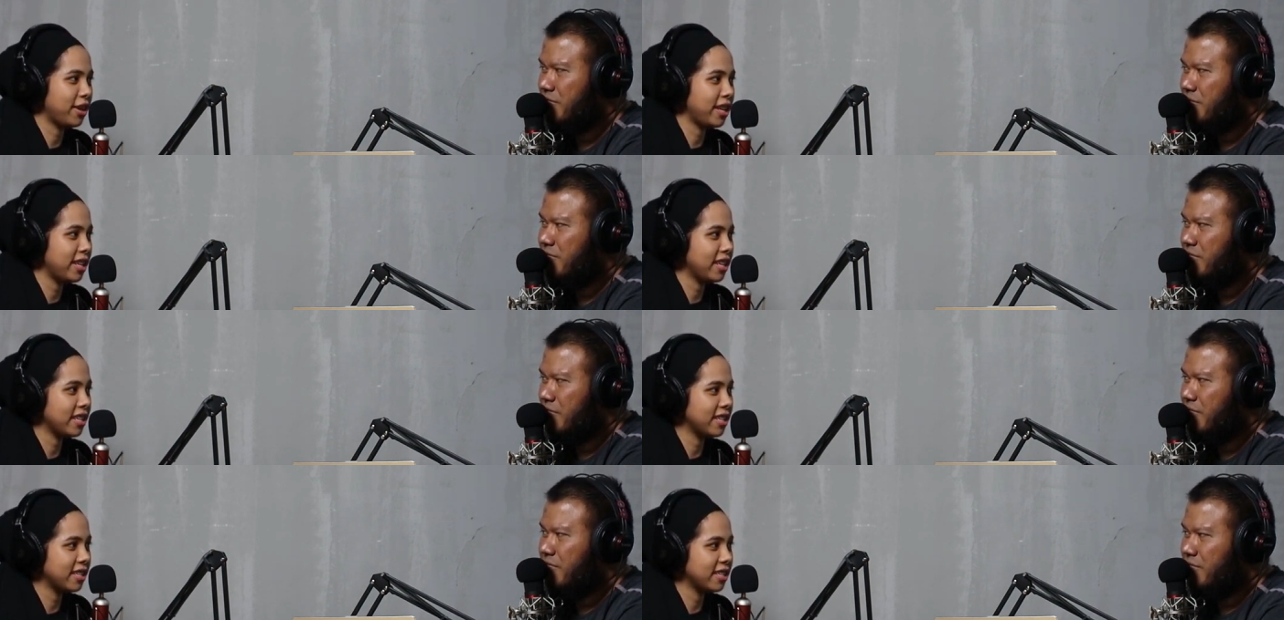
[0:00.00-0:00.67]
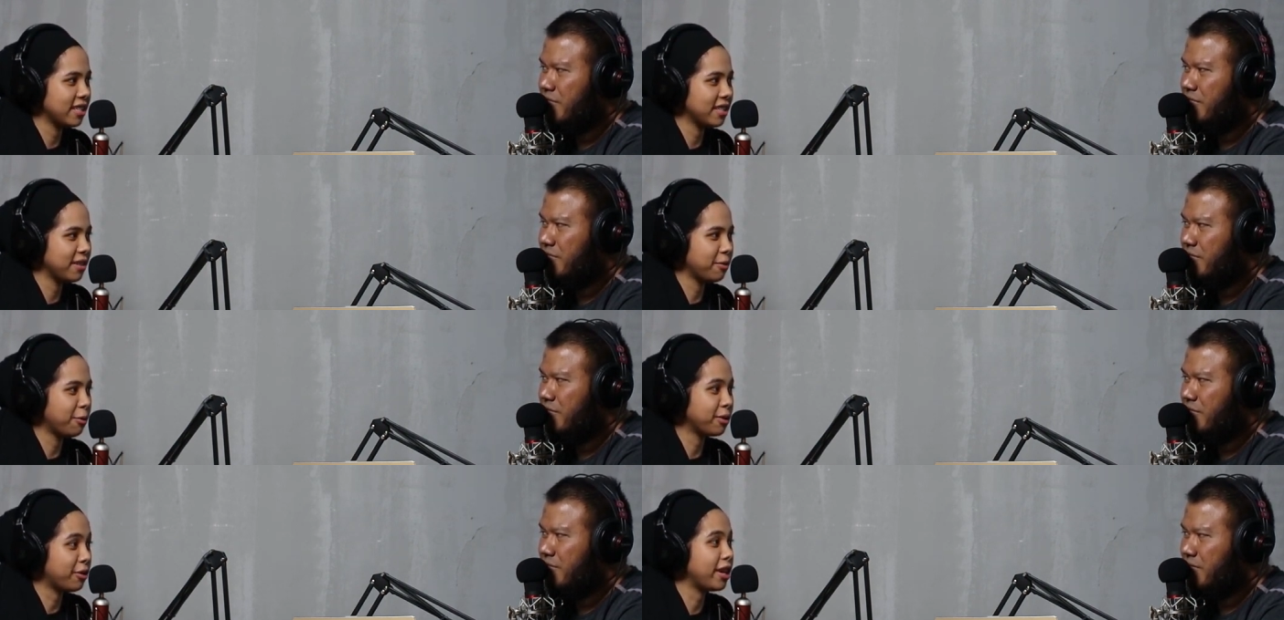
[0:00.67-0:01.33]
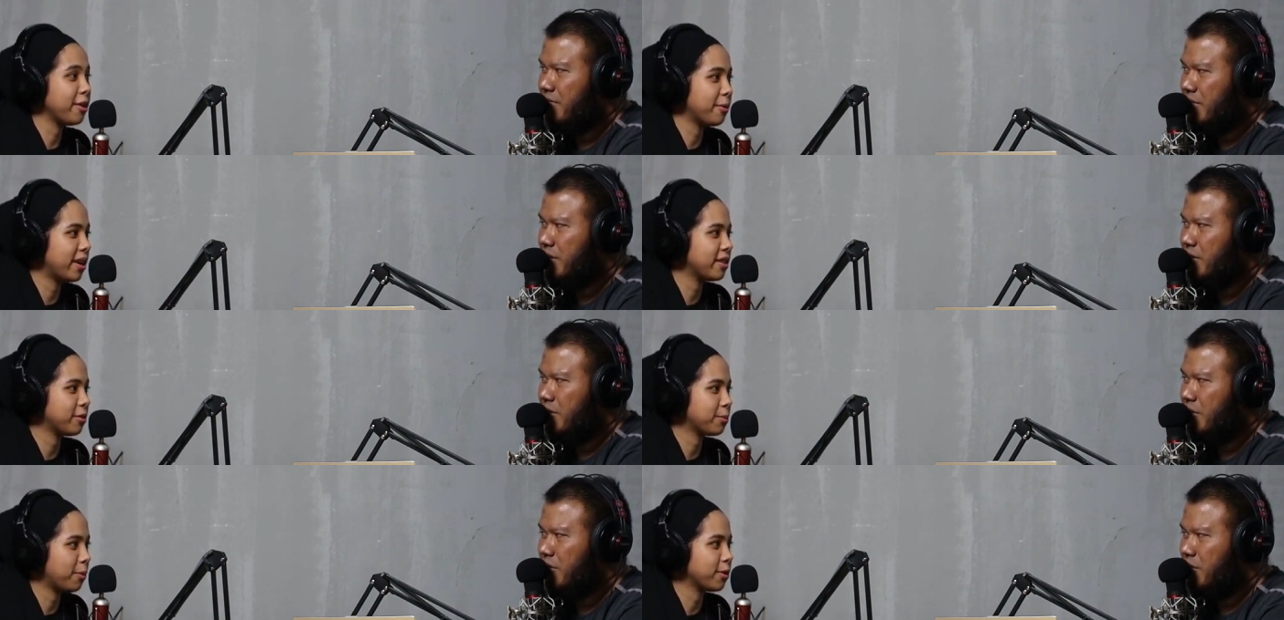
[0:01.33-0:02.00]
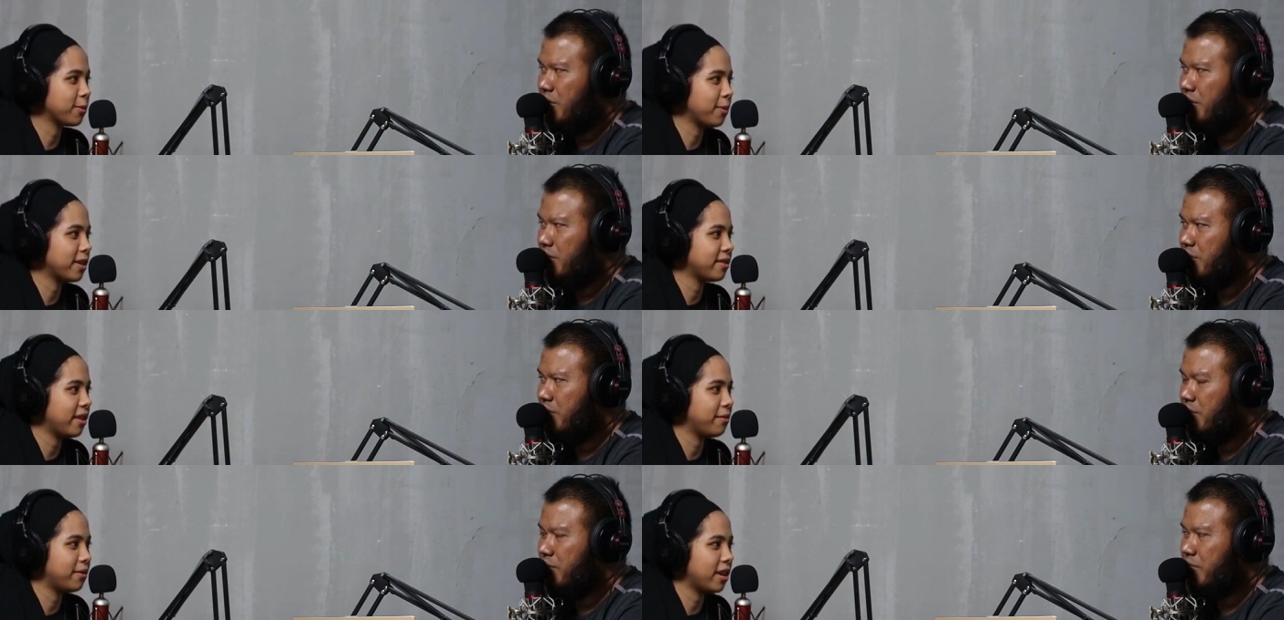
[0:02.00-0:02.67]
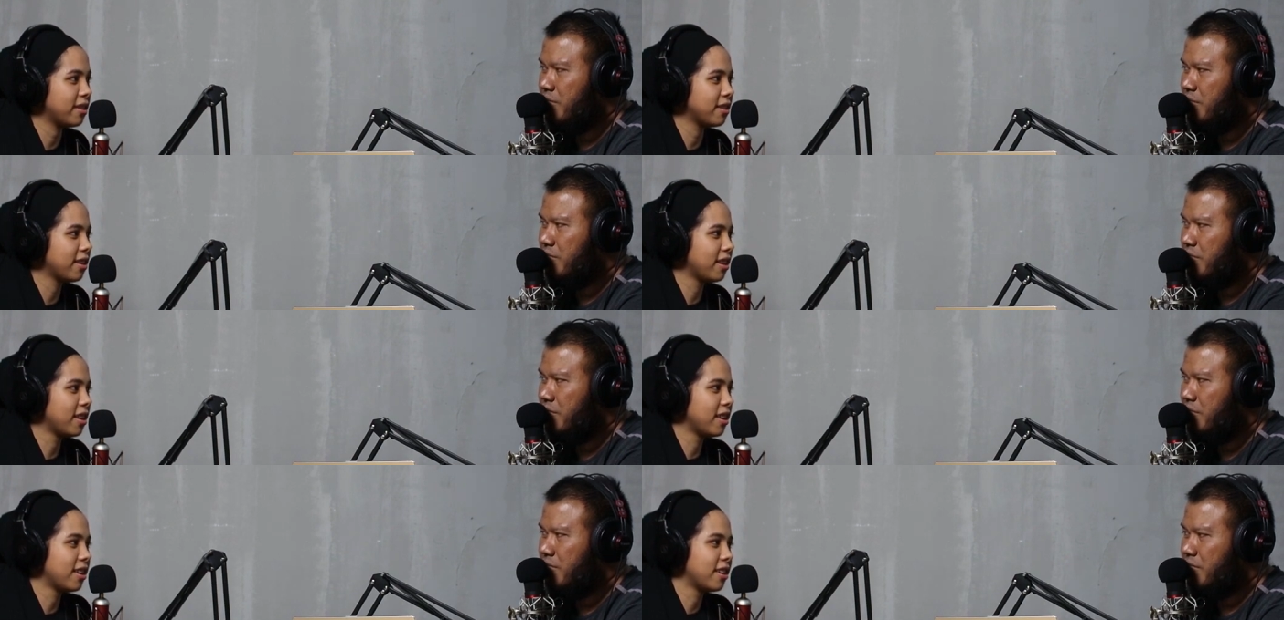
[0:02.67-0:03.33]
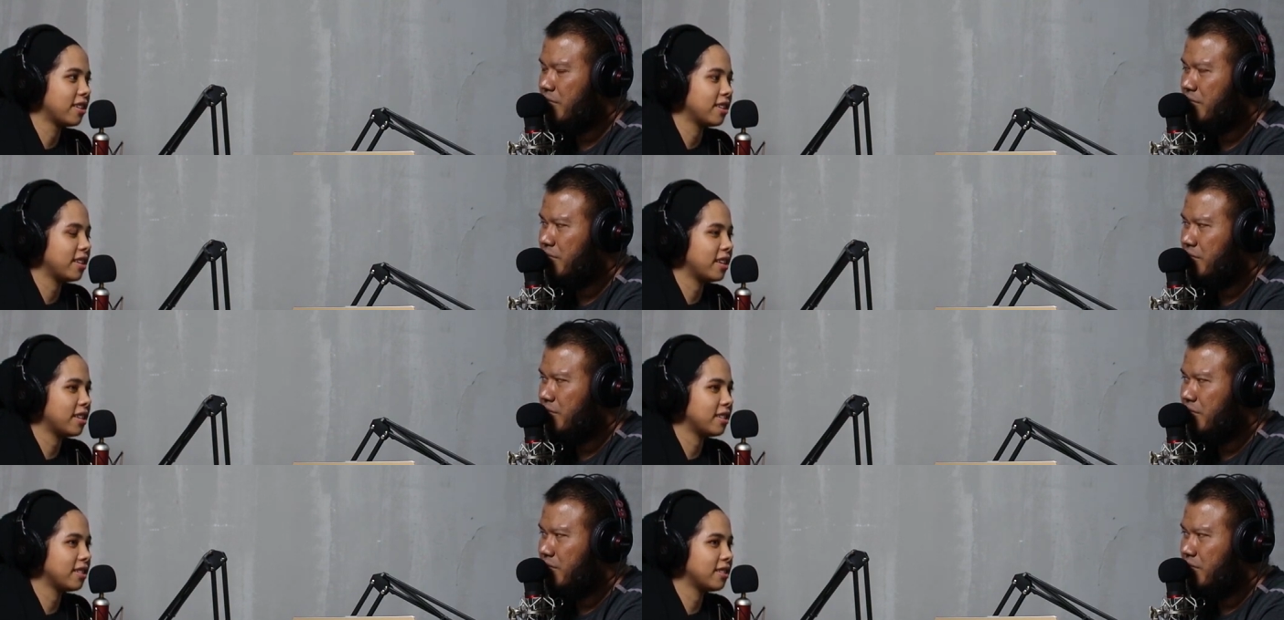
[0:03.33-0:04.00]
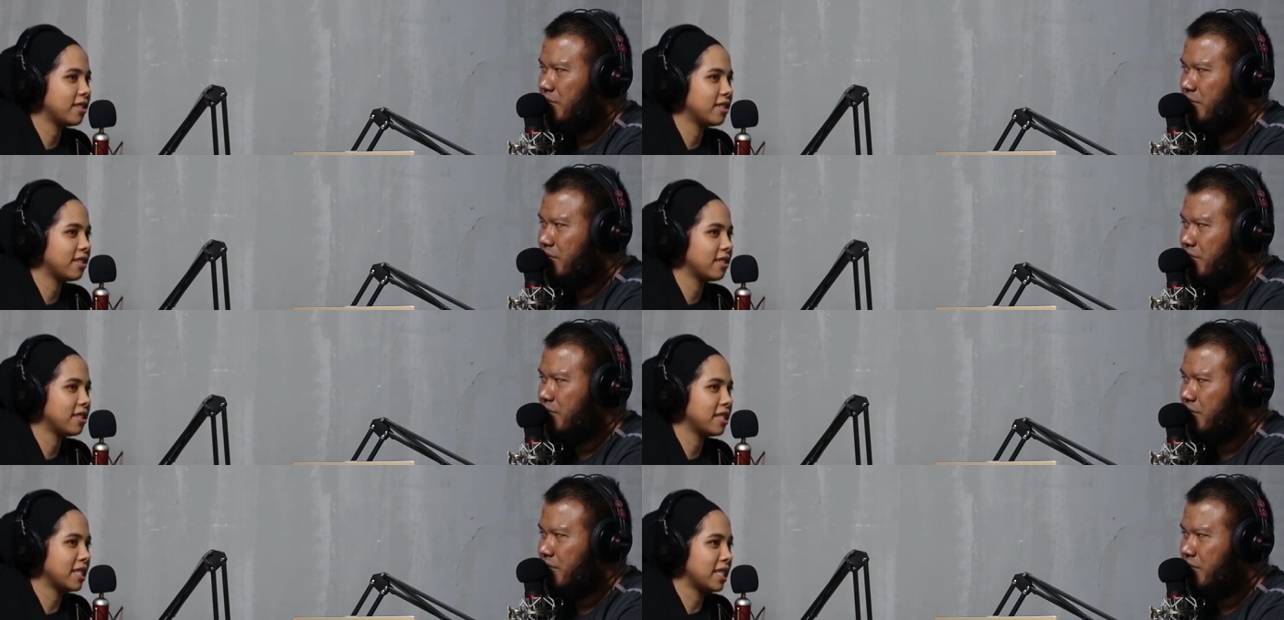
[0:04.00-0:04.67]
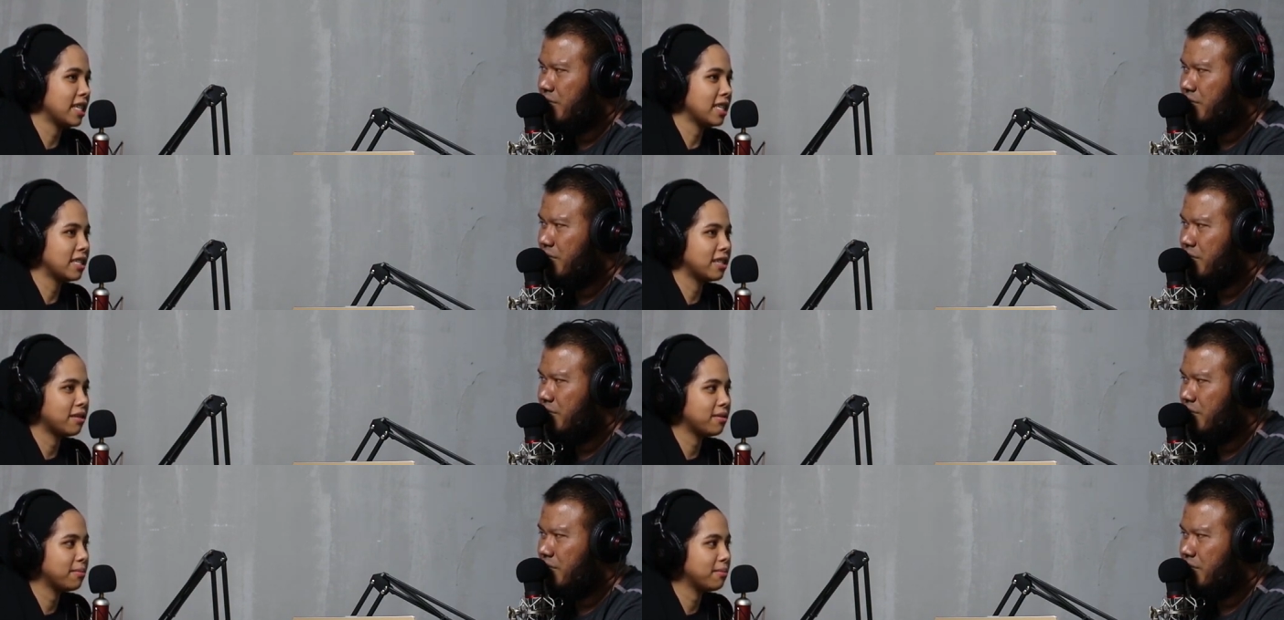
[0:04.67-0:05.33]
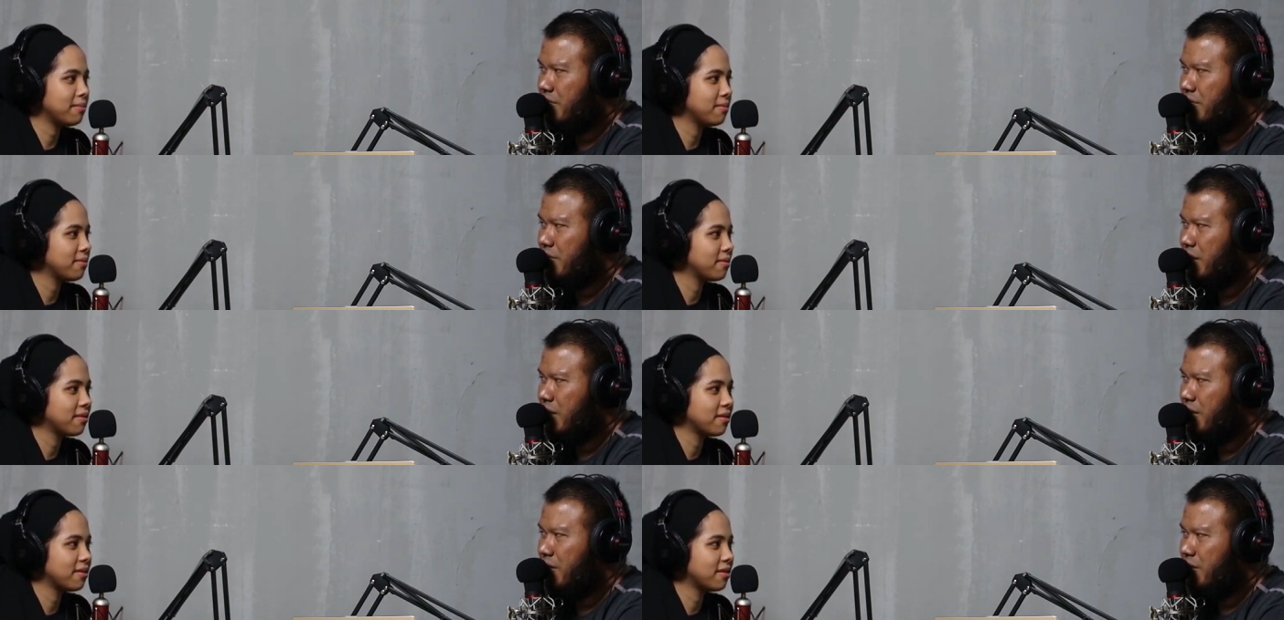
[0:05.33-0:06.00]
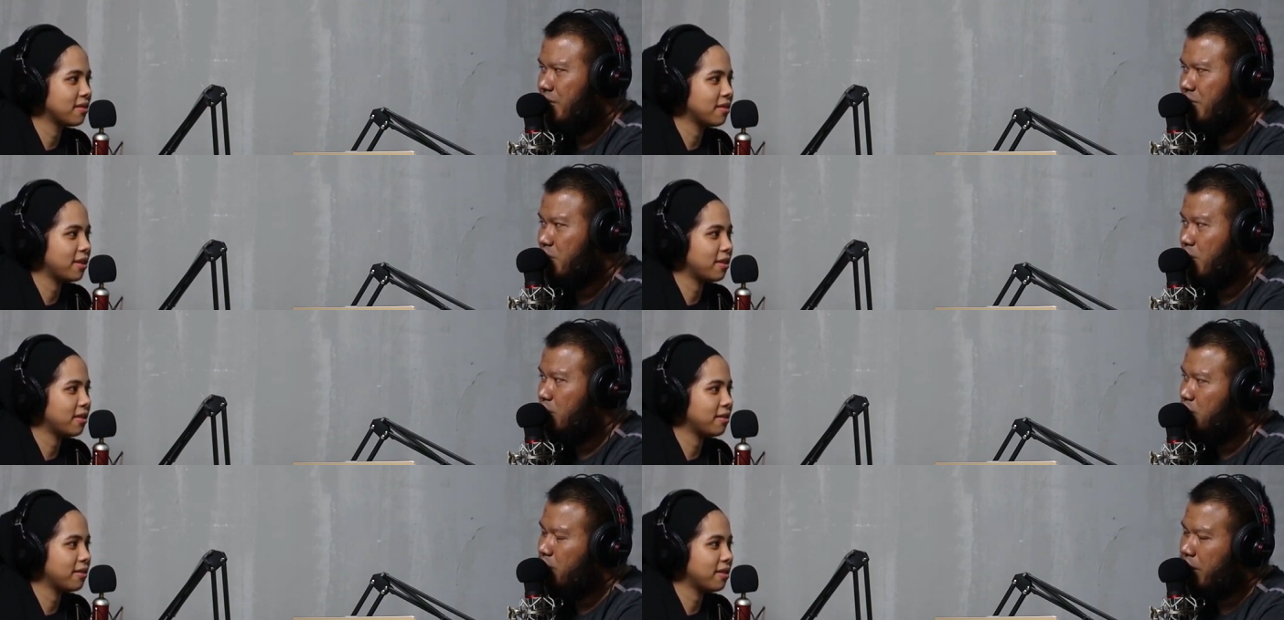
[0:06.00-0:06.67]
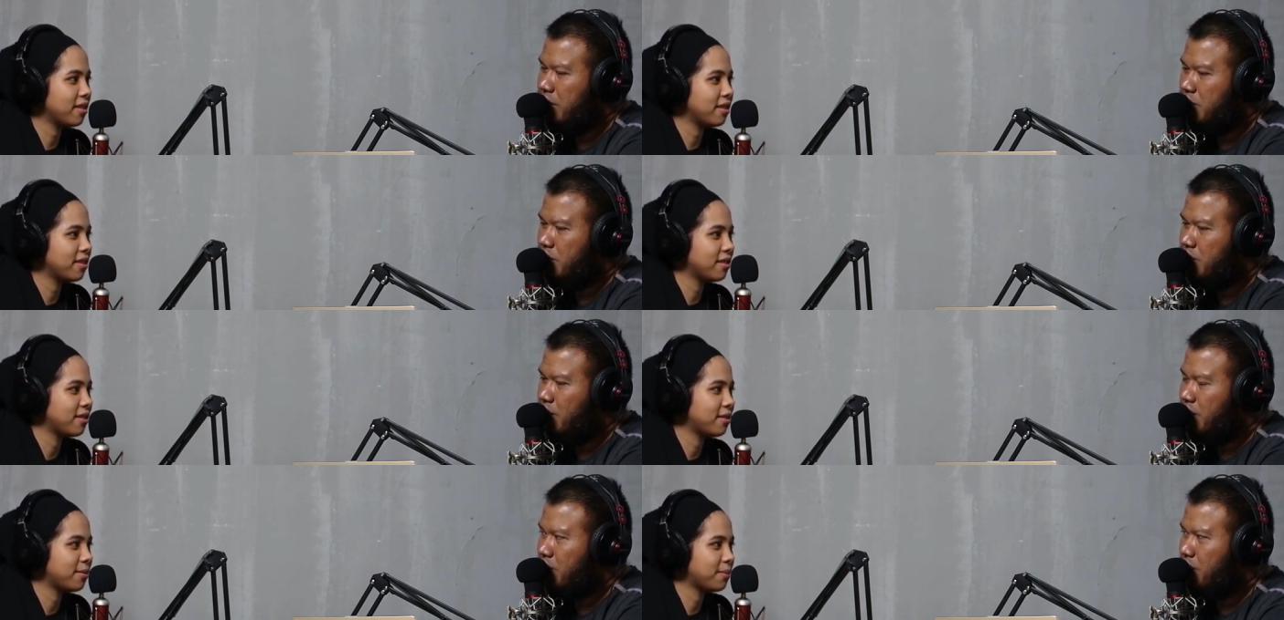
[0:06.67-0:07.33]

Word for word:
Speaker 1: training training wise or sports wise that i've mm, done mm, and yeah now i'm
Speaker 2: so so why this why